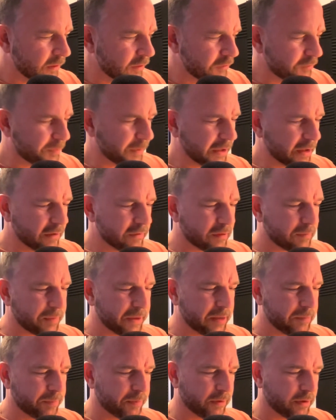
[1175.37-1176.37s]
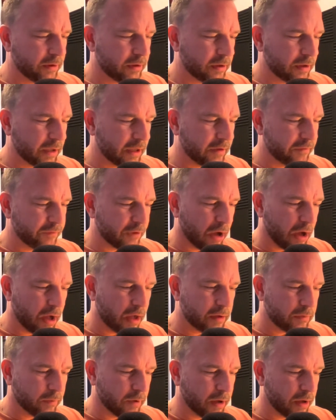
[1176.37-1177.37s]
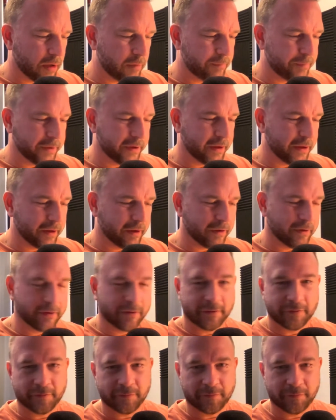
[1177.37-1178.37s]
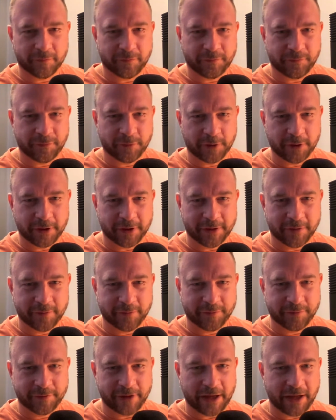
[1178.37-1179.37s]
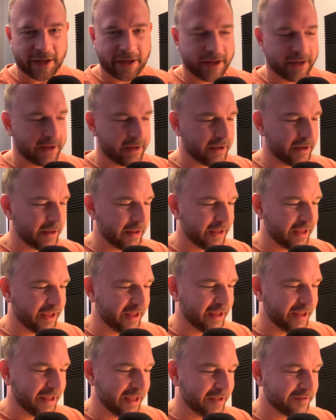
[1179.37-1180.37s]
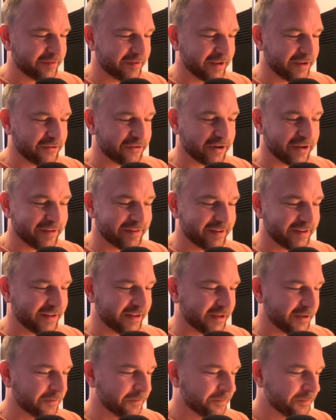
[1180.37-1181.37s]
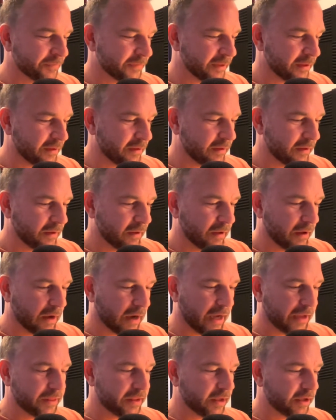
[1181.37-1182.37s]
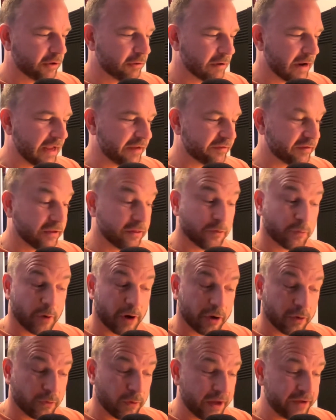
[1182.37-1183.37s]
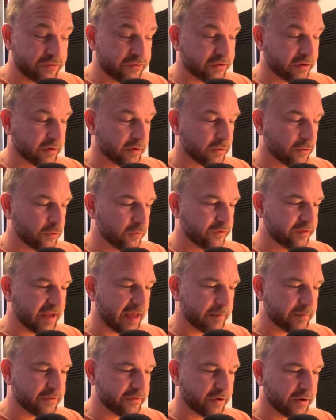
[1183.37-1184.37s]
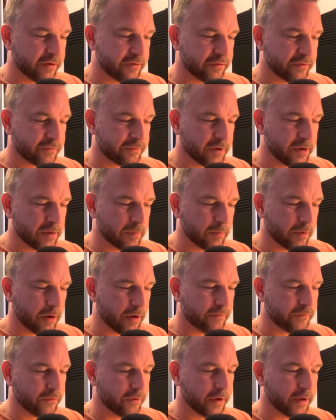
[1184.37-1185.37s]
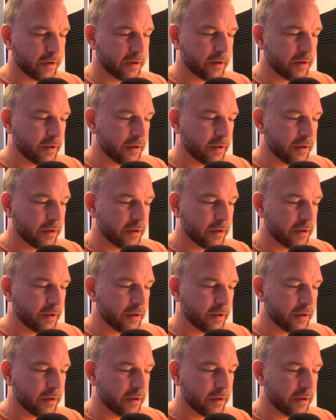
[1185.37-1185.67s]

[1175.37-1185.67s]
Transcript: Speaking of the people of Ottawa being full of SHIT, I think you're asking the wrong question. Who sabotaged the Freedom Convoy?